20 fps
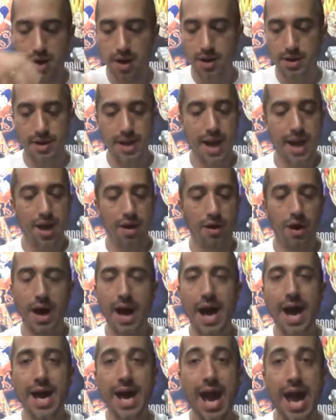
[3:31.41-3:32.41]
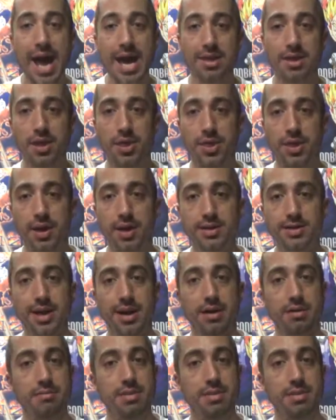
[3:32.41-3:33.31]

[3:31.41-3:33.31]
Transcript: Now, I add the things that are